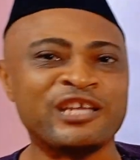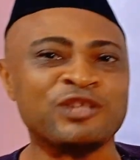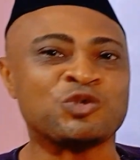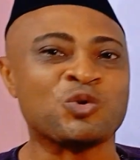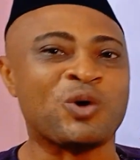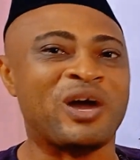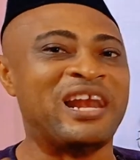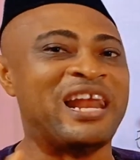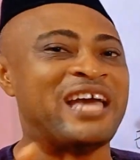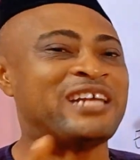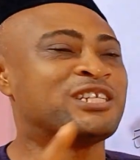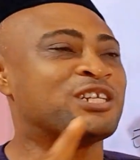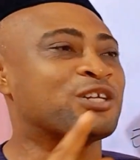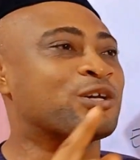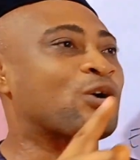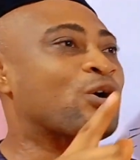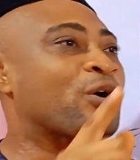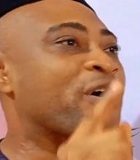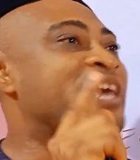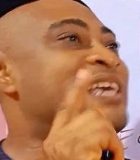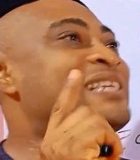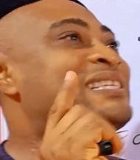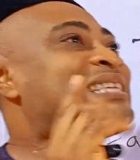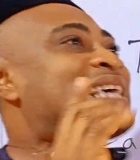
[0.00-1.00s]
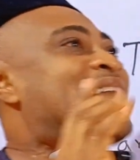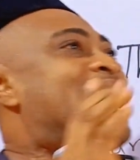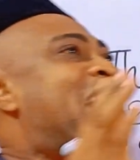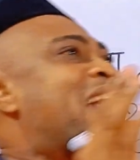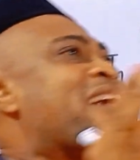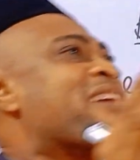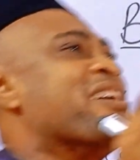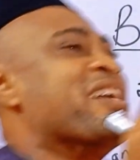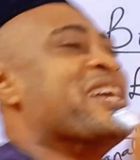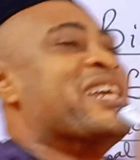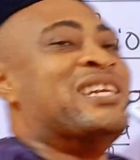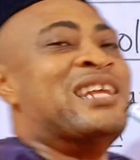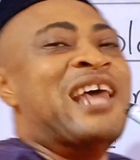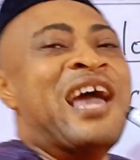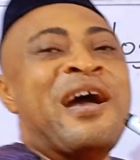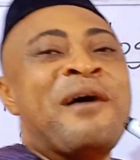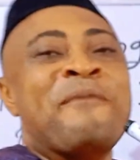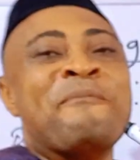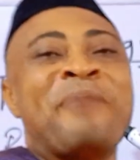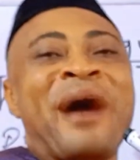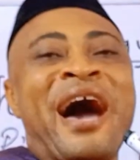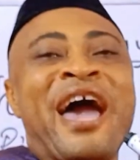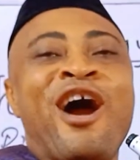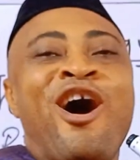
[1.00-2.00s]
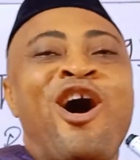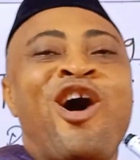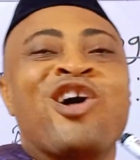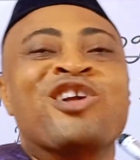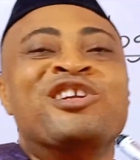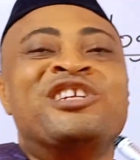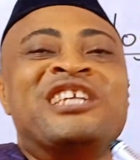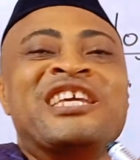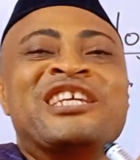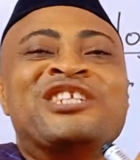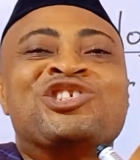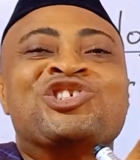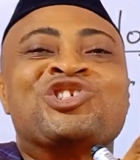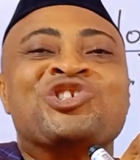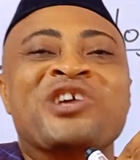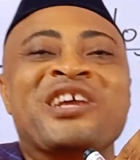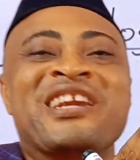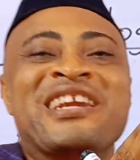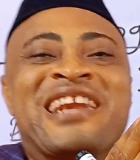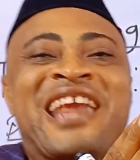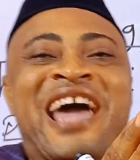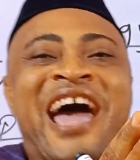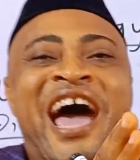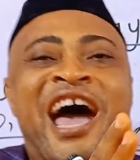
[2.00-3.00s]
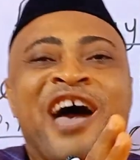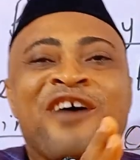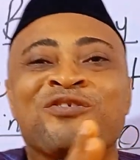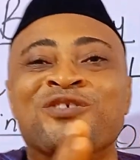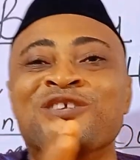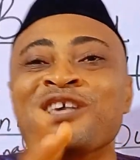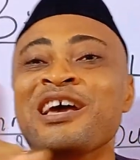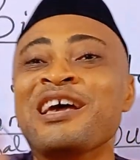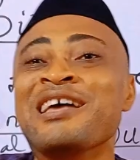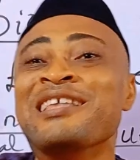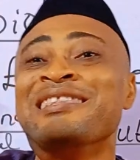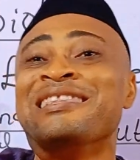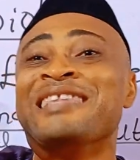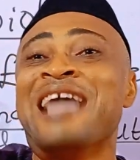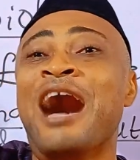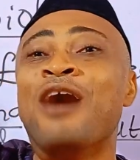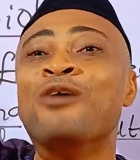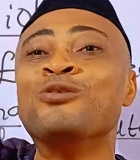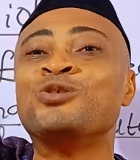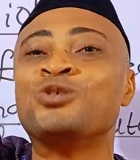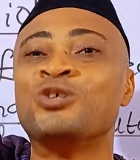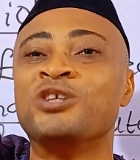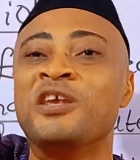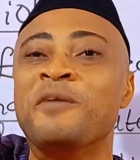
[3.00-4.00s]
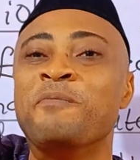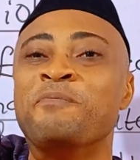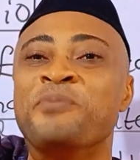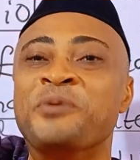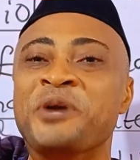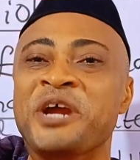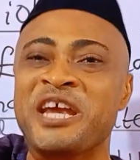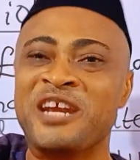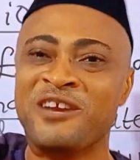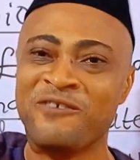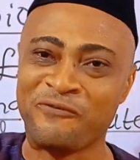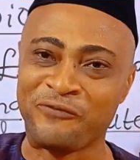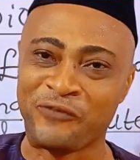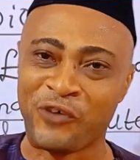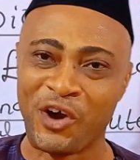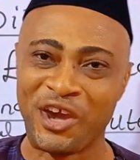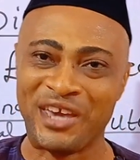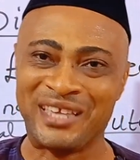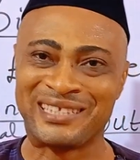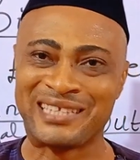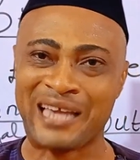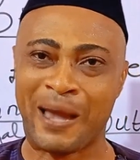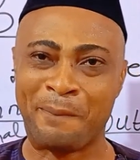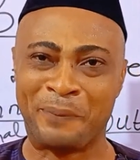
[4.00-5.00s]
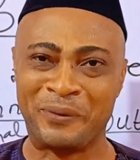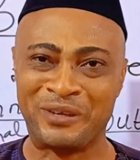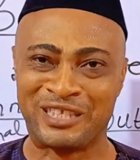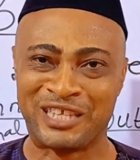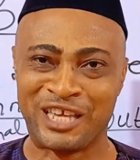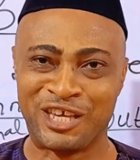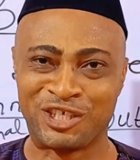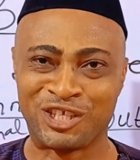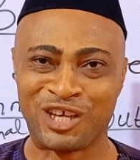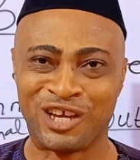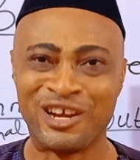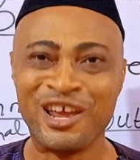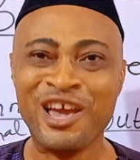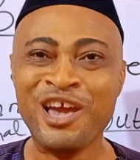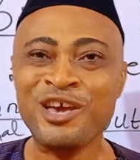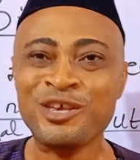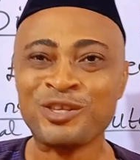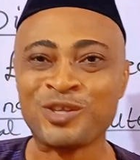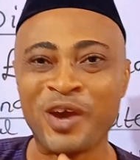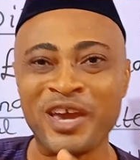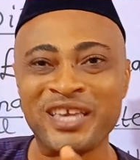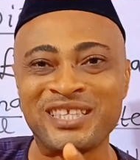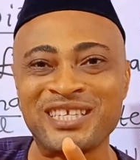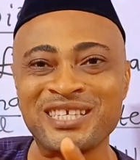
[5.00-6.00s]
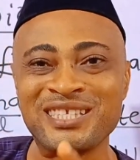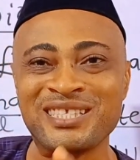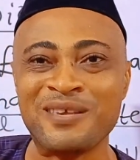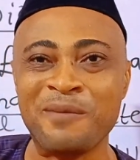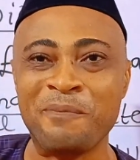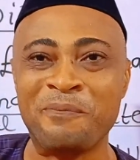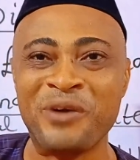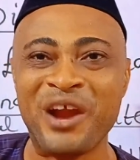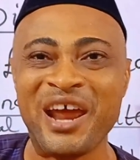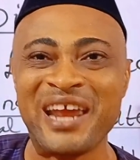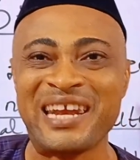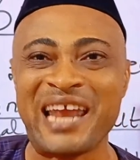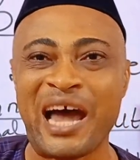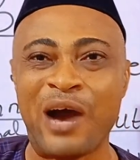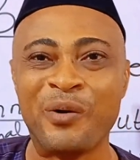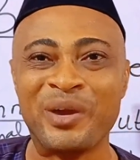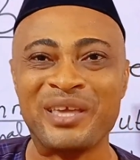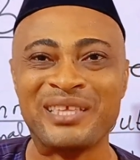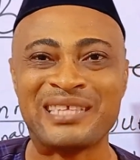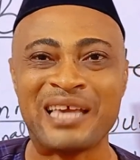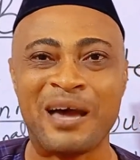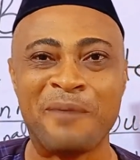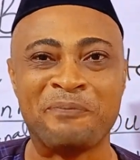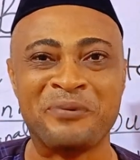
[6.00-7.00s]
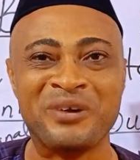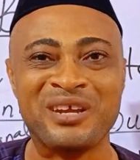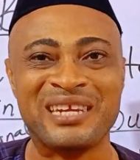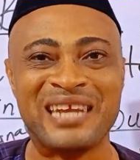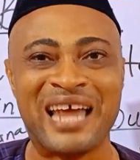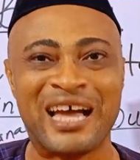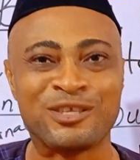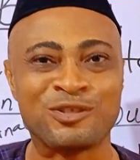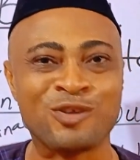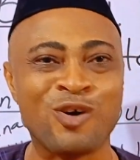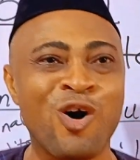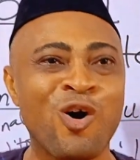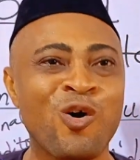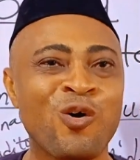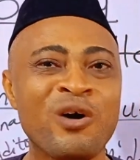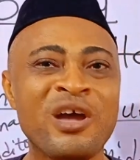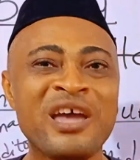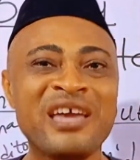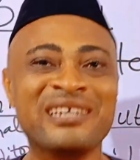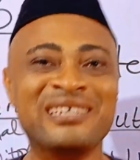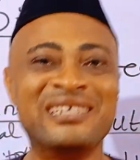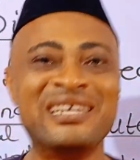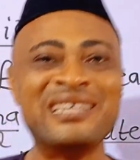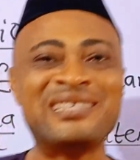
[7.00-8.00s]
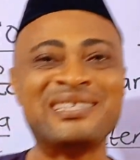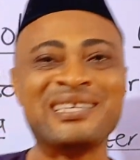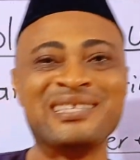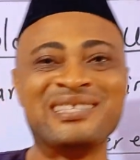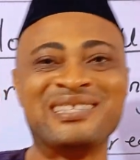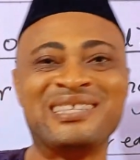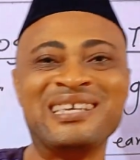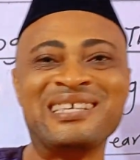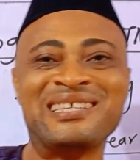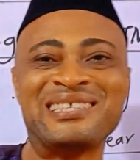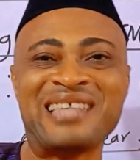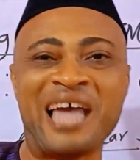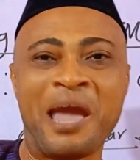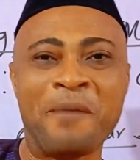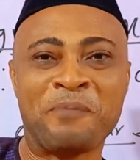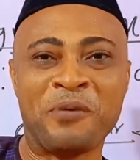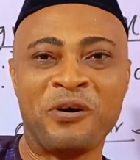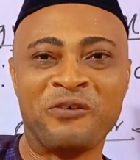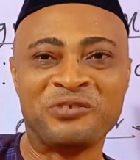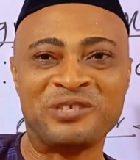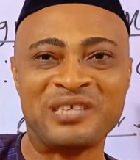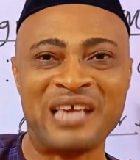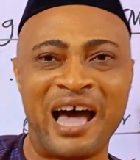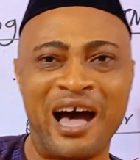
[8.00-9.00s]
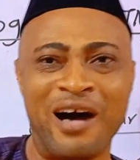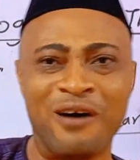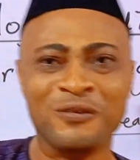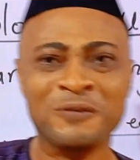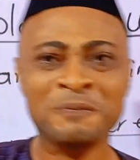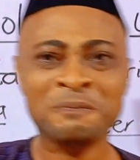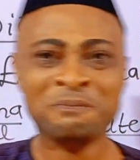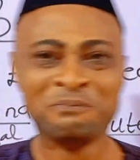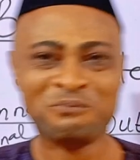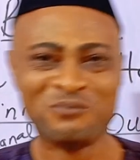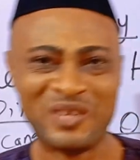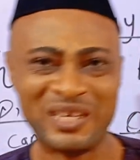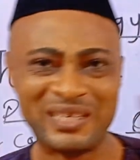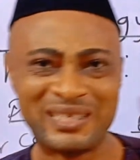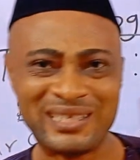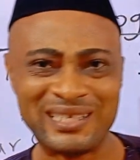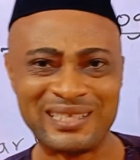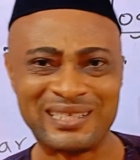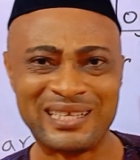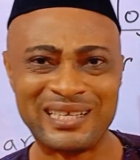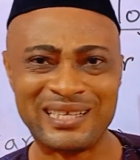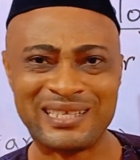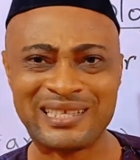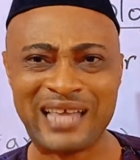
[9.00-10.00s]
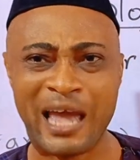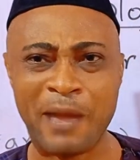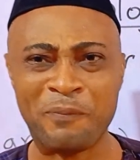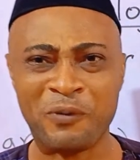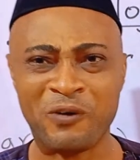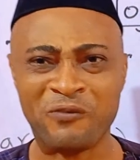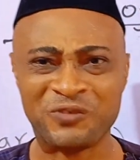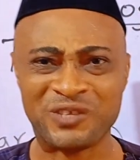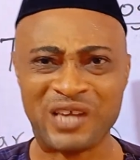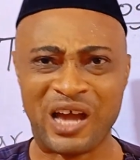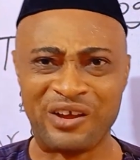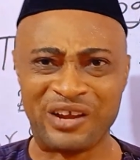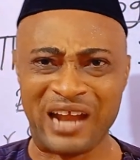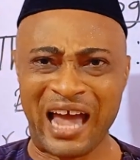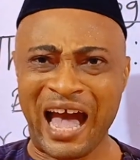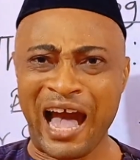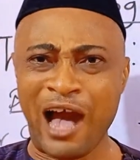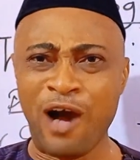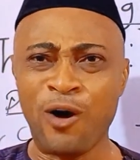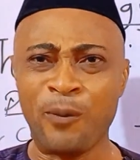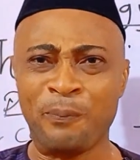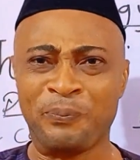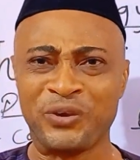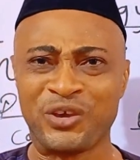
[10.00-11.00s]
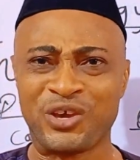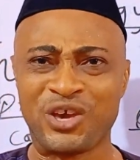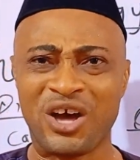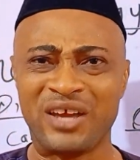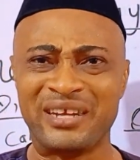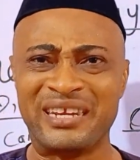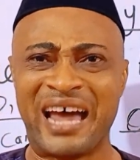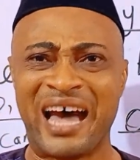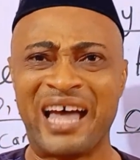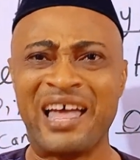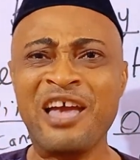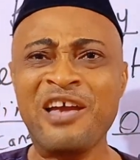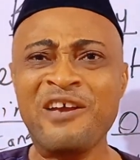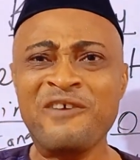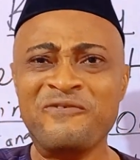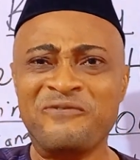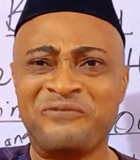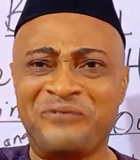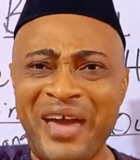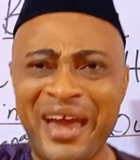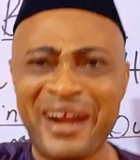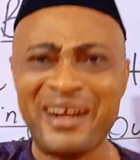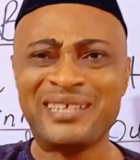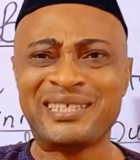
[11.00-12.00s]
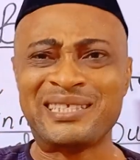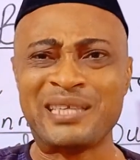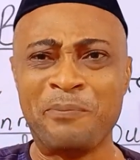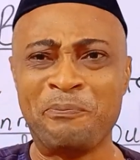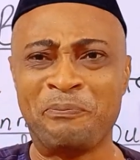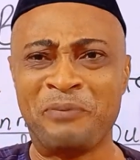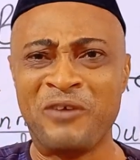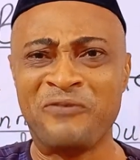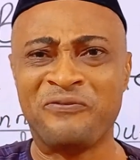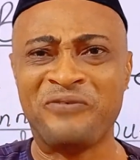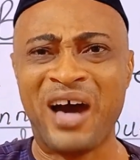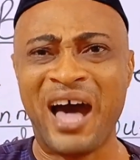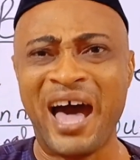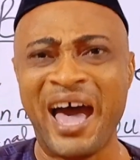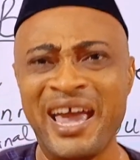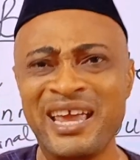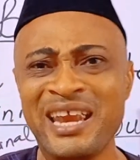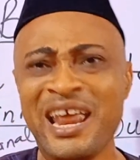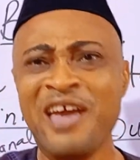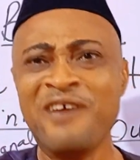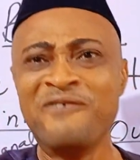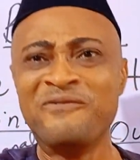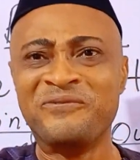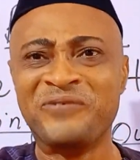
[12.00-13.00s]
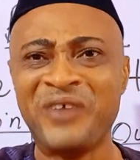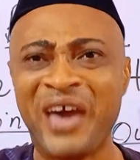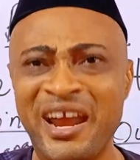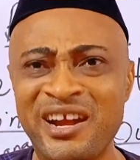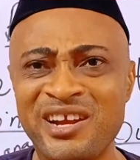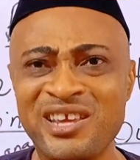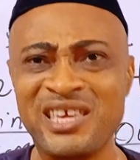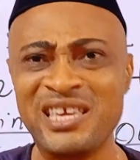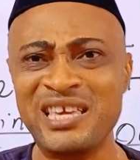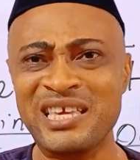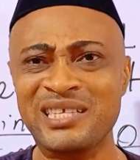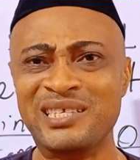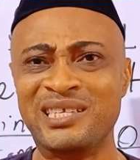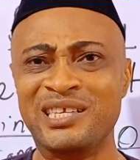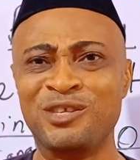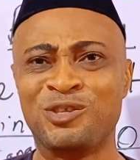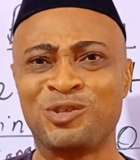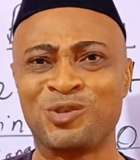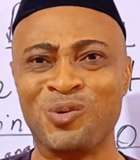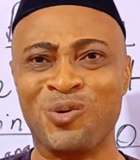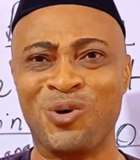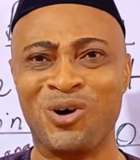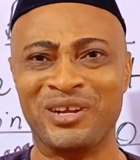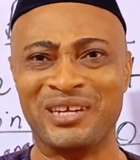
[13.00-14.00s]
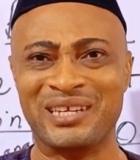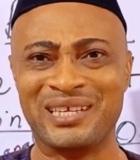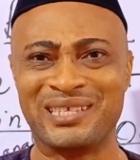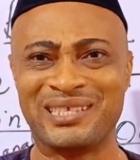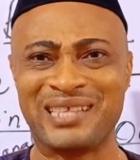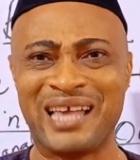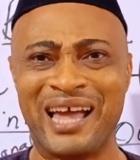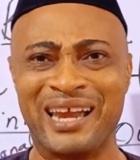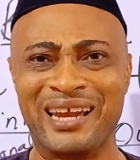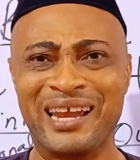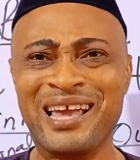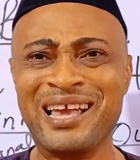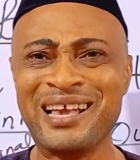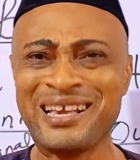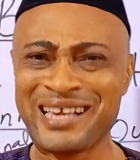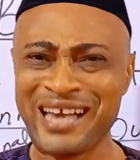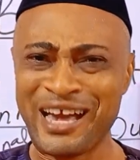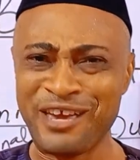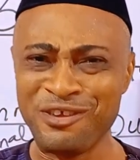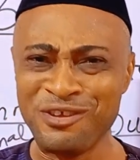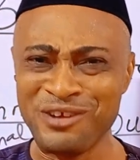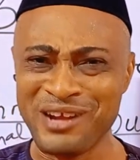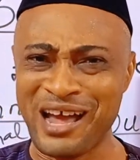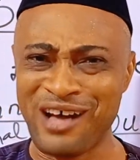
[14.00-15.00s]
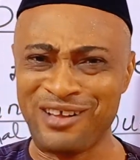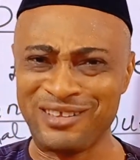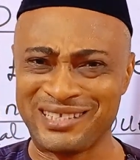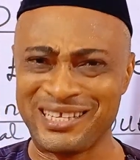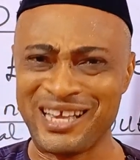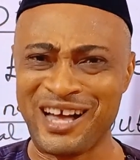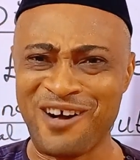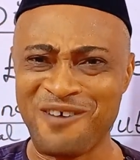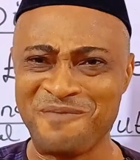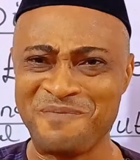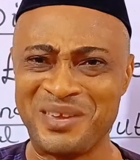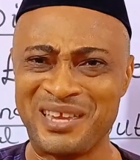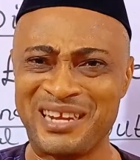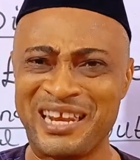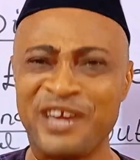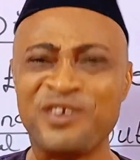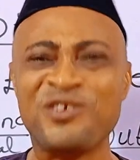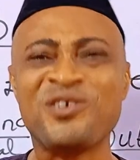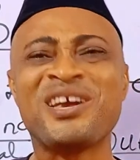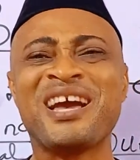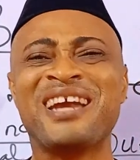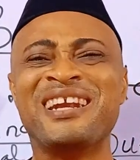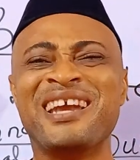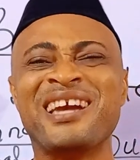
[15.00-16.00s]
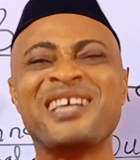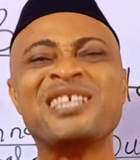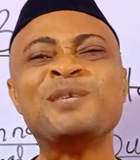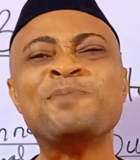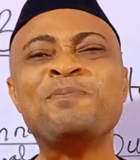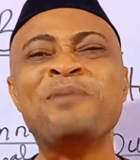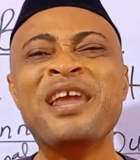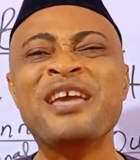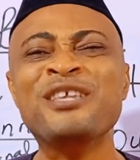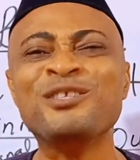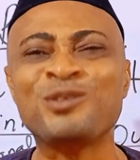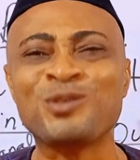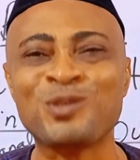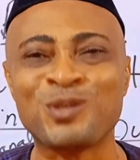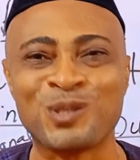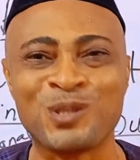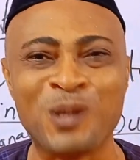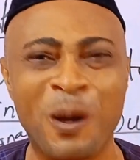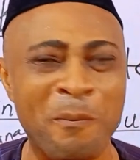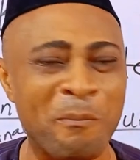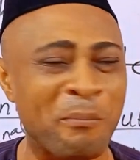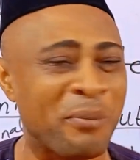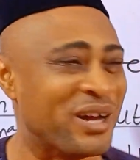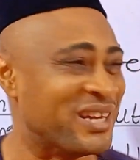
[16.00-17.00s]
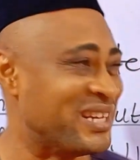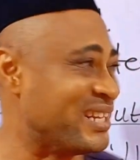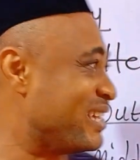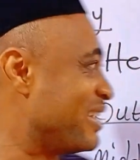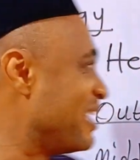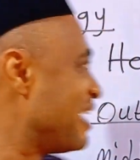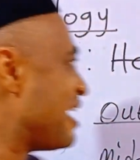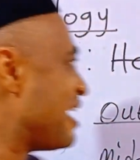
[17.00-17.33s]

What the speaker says: into electrical is carried by auditory nerves down to the brain for interpretation. So it is the brain that will interpret that, oh, this is this type of sound, this is this type of sound. I hope you got that. Very simplified, very easy to understand. Can you now tell me that you can explain to somebody